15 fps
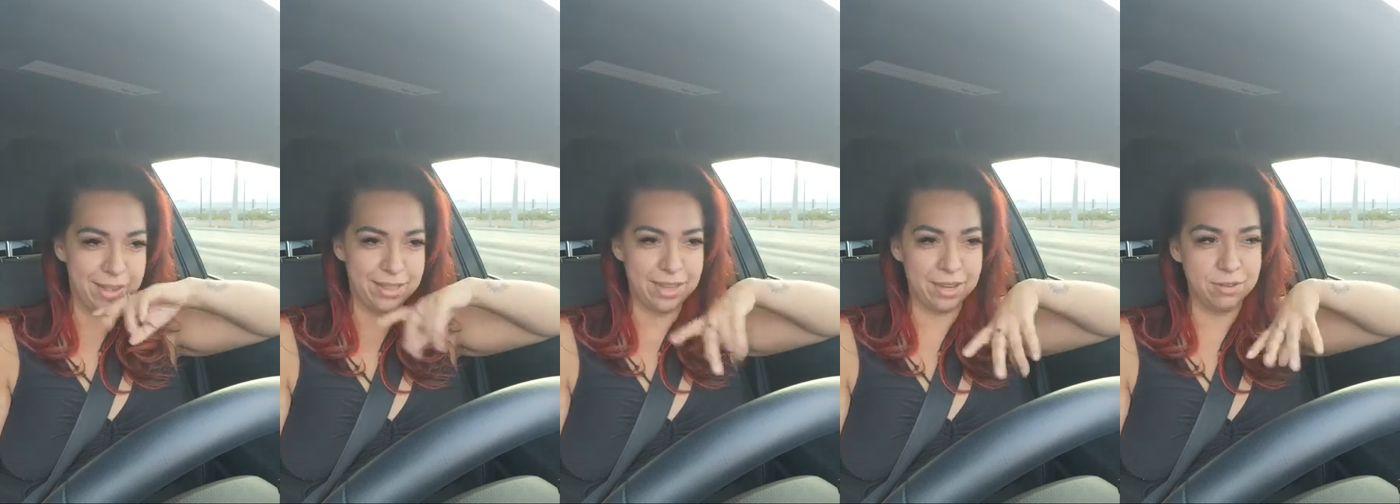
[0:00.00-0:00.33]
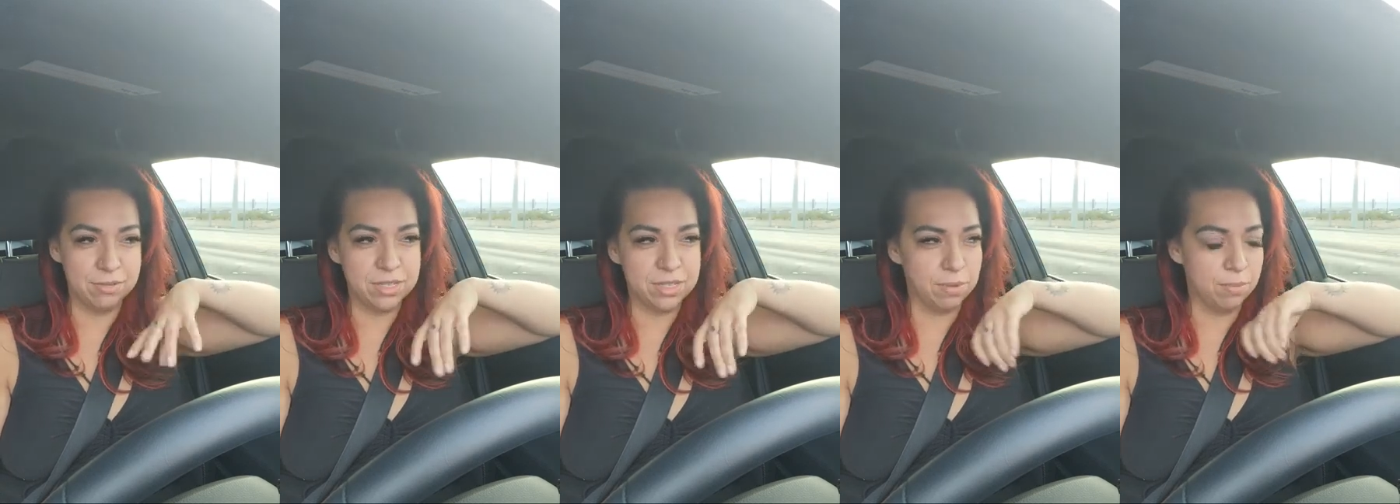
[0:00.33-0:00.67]
I think
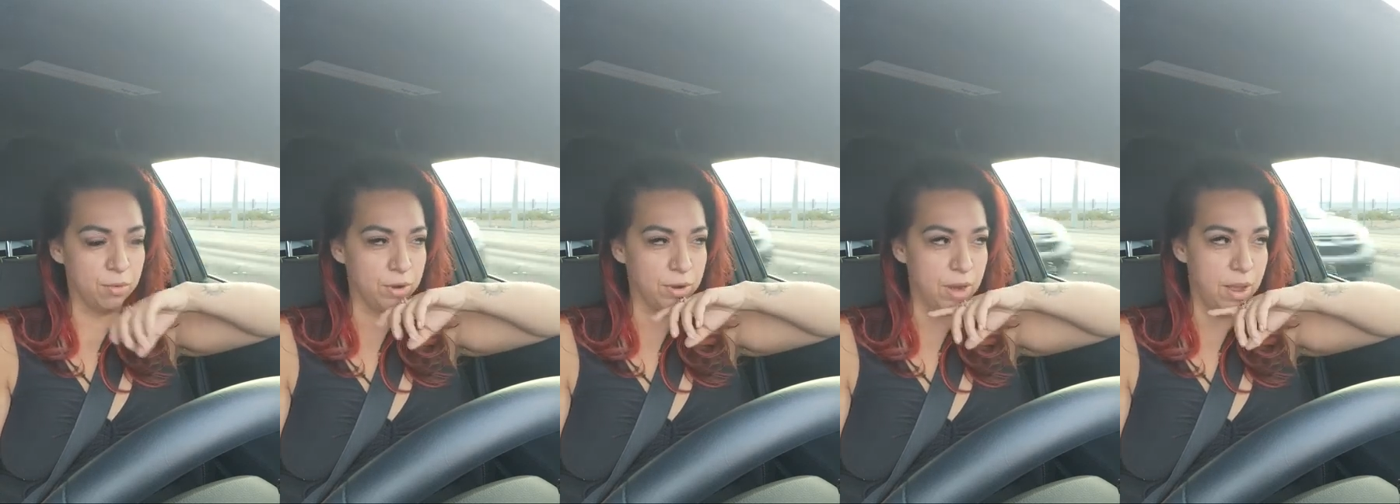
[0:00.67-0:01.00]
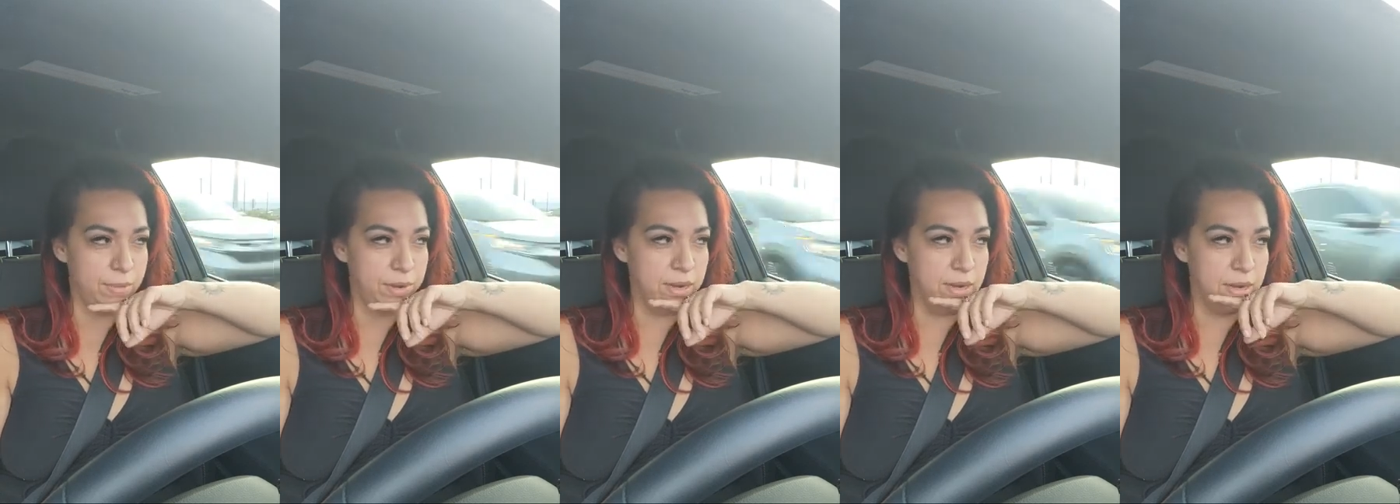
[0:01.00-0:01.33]
it's a more
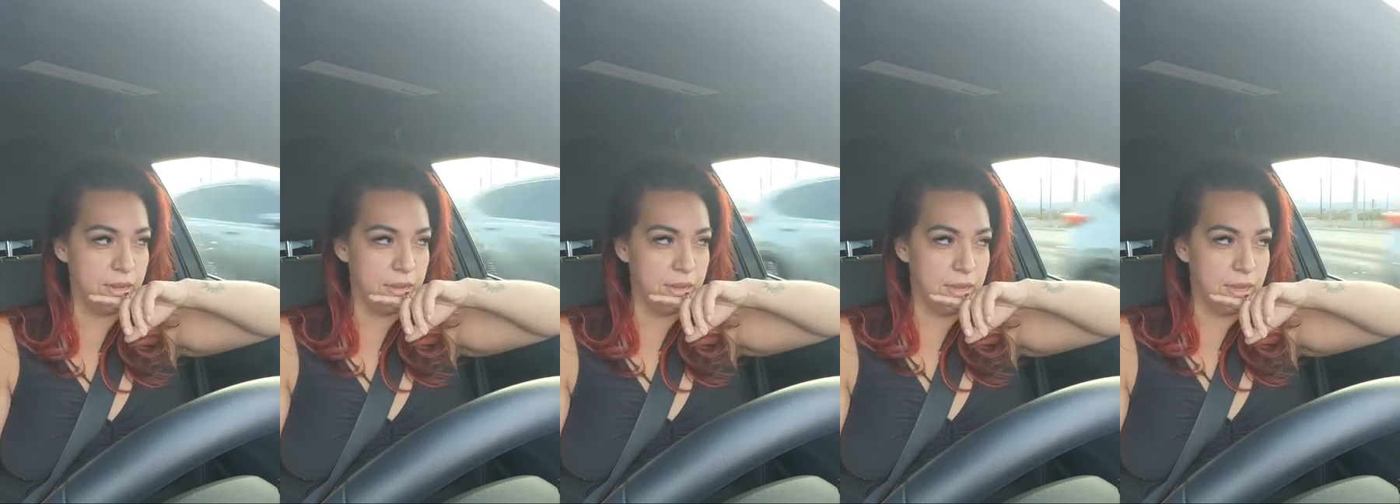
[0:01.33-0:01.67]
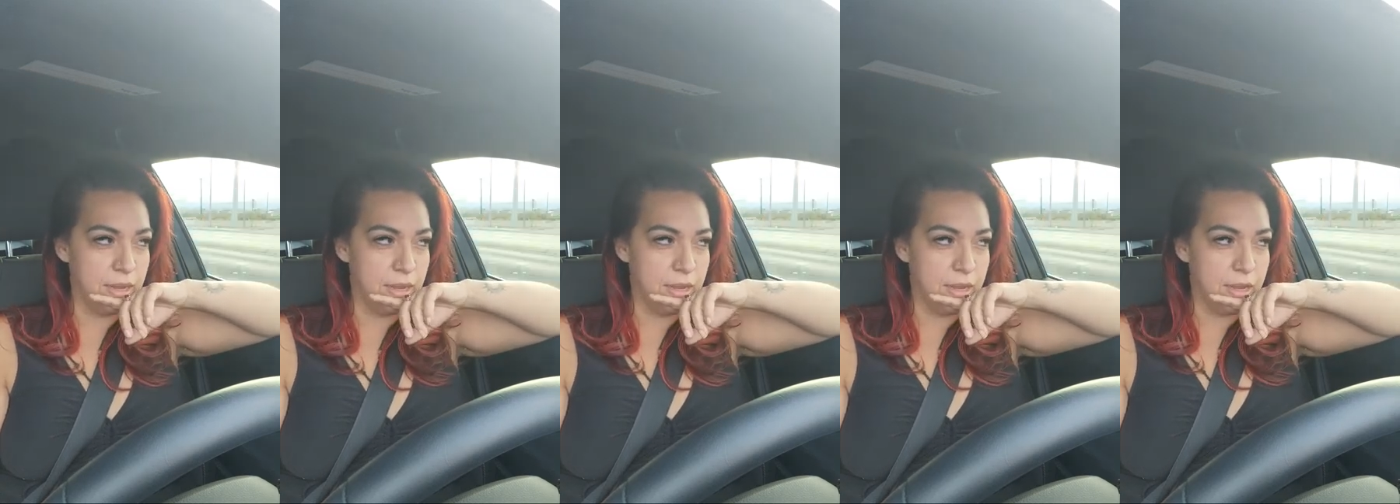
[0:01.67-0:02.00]
common
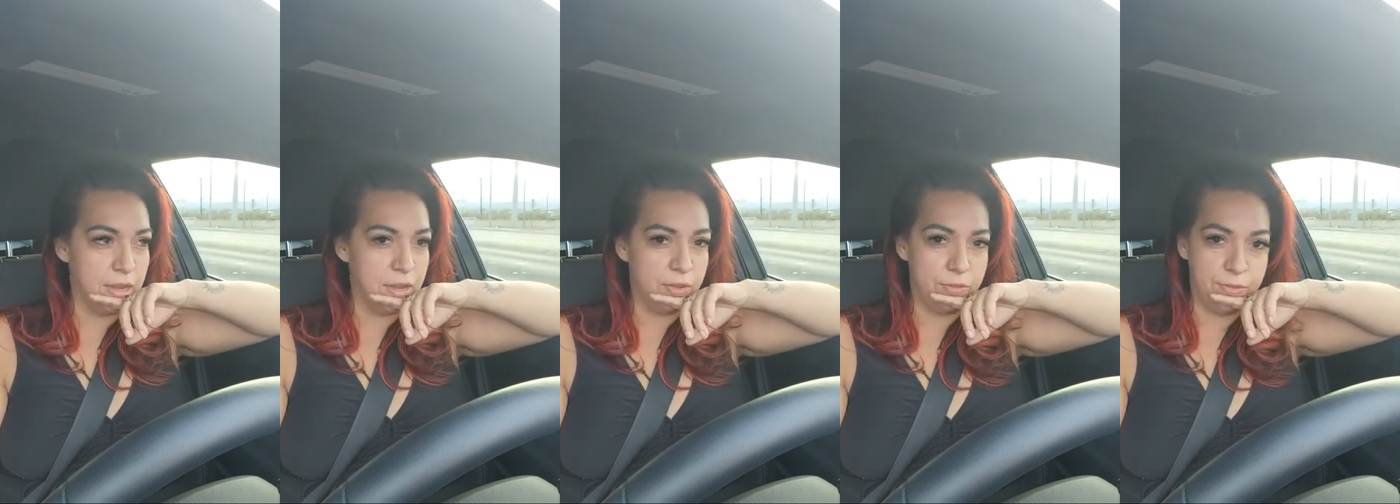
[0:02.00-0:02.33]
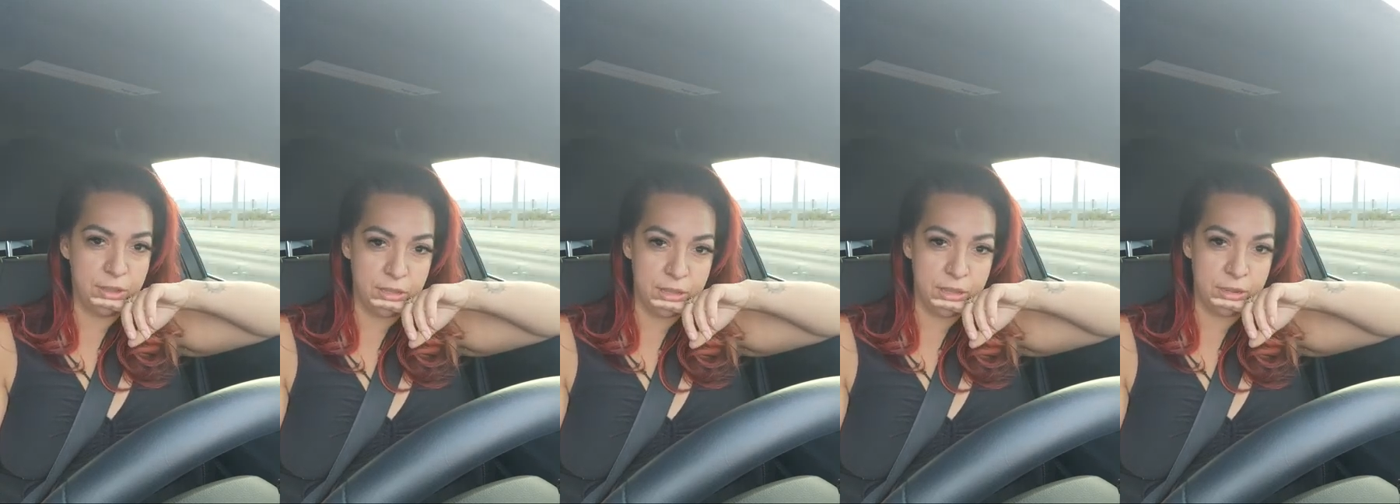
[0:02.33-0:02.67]

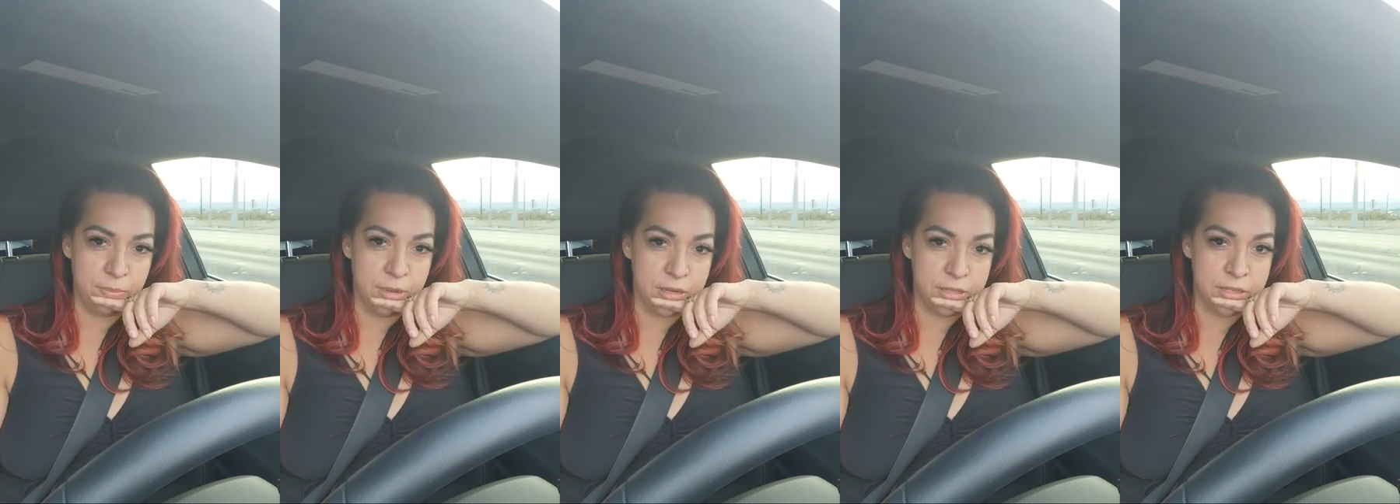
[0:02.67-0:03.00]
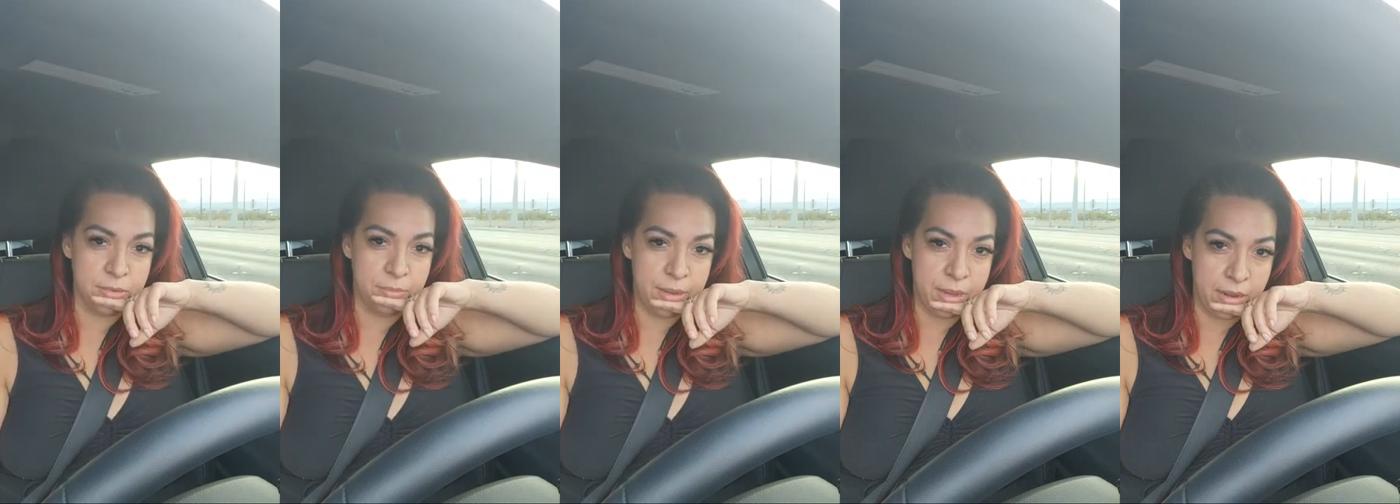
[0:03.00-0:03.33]
feeling
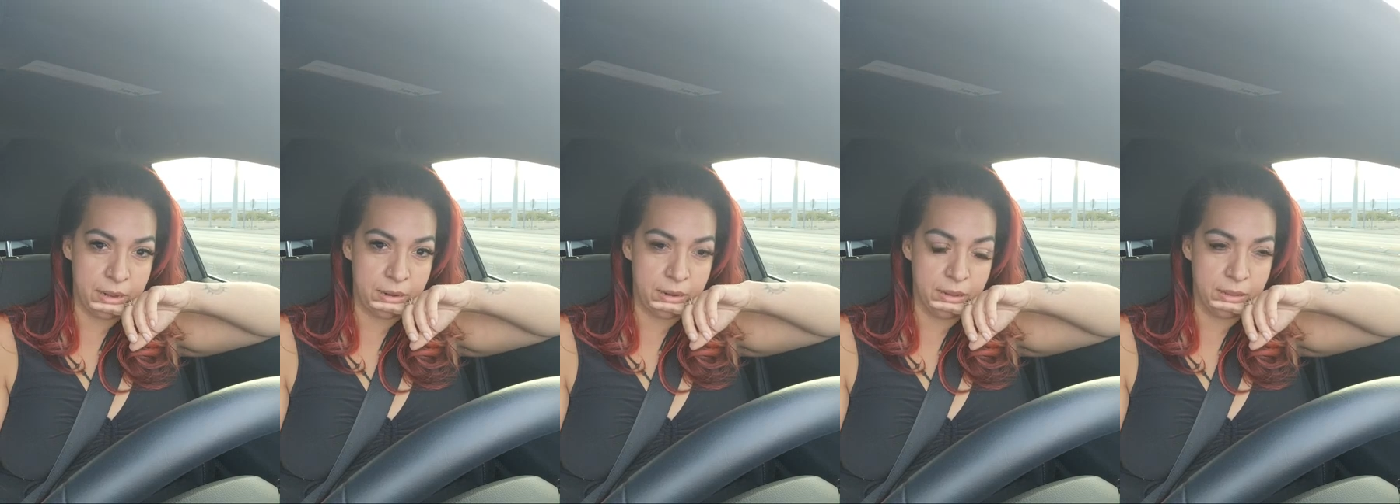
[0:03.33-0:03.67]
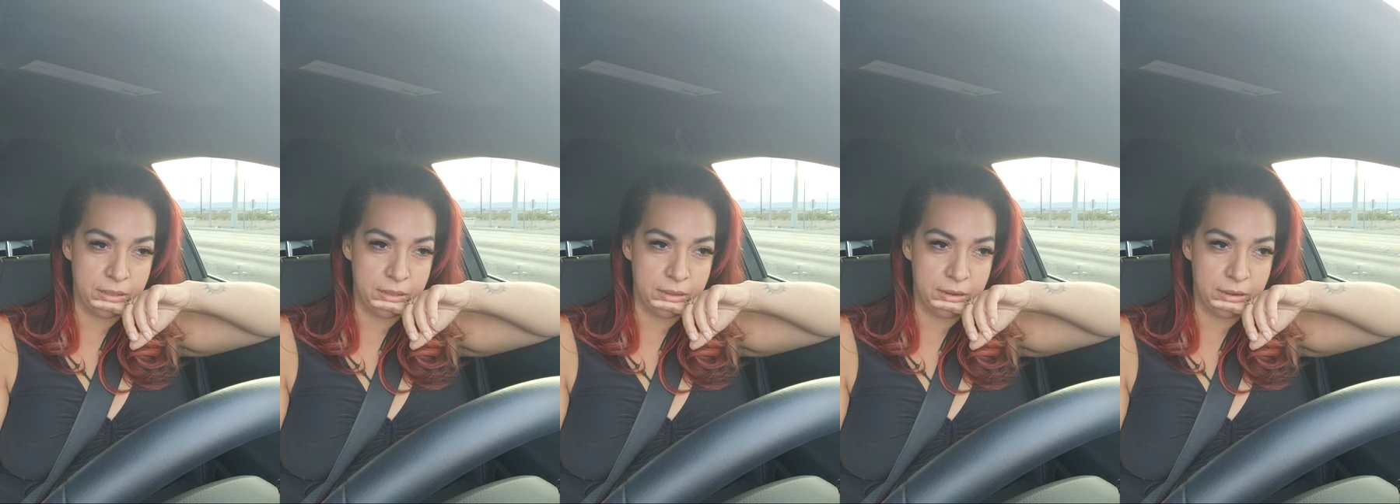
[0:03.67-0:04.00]
amongst men
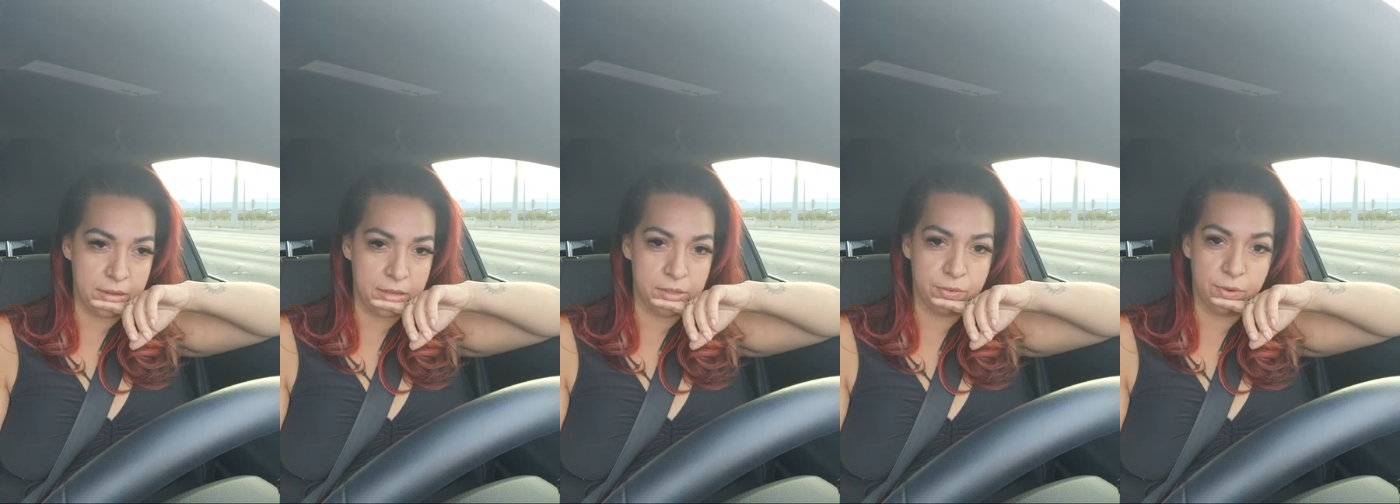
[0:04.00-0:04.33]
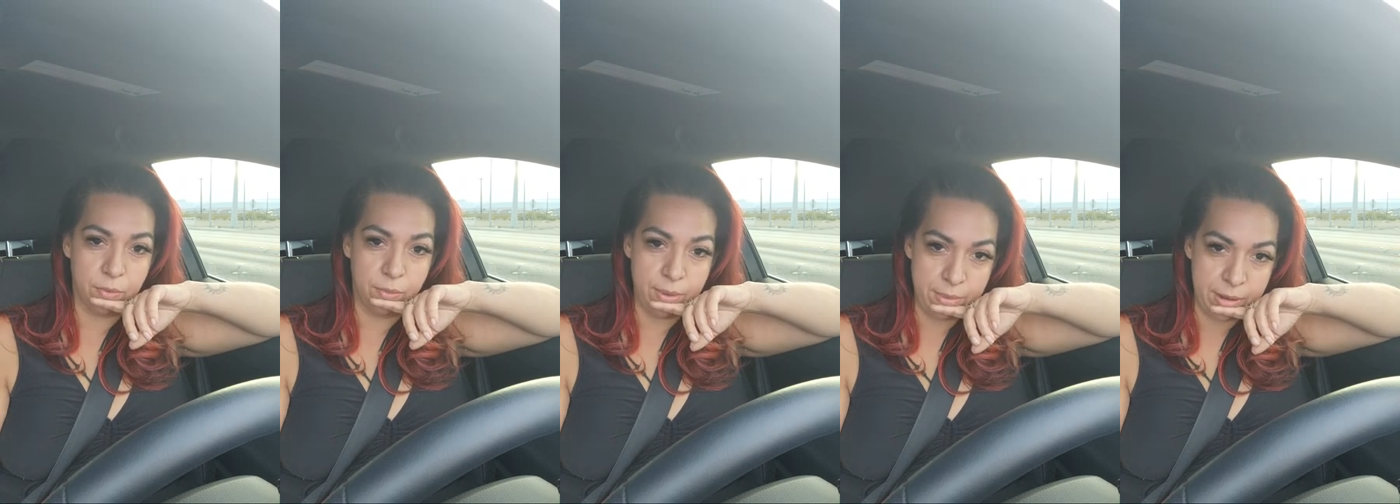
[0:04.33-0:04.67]
than it is
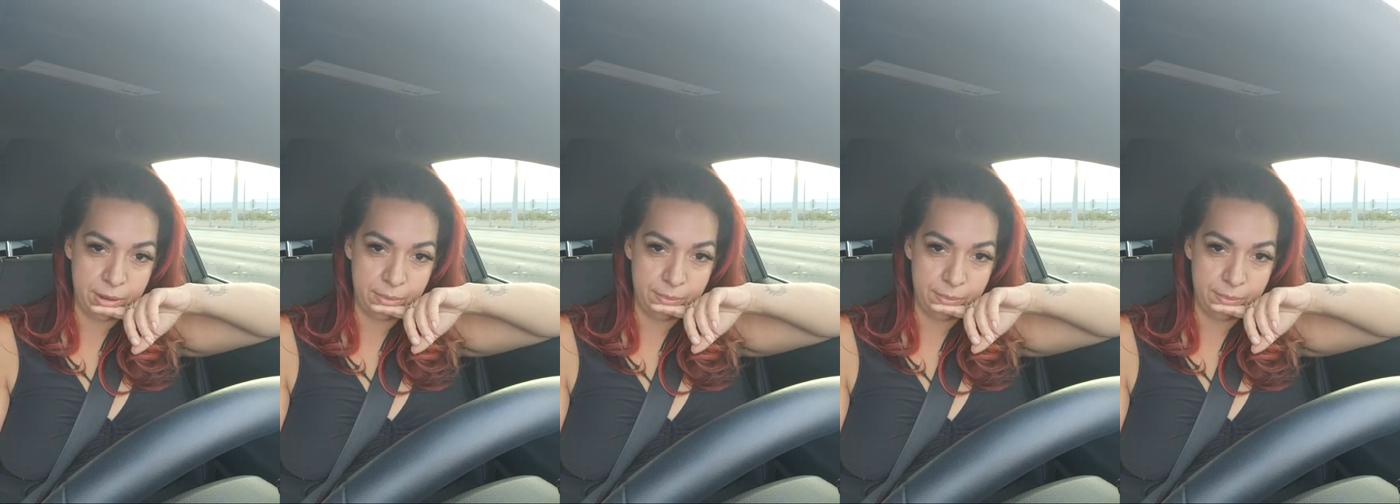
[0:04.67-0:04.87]
for women.